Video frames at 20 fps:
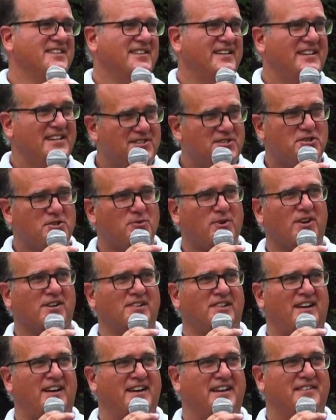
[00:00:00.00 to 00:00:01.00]
into
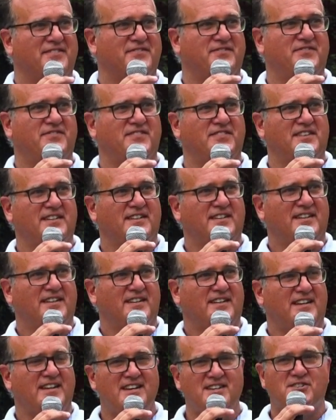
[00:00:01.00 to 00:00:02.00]
our life,
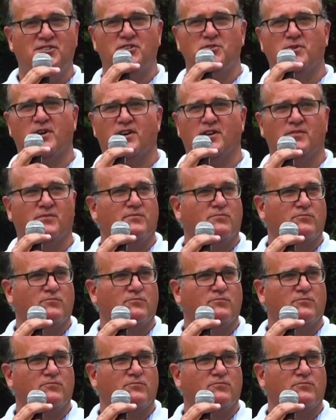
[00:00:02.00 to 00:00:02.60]
into our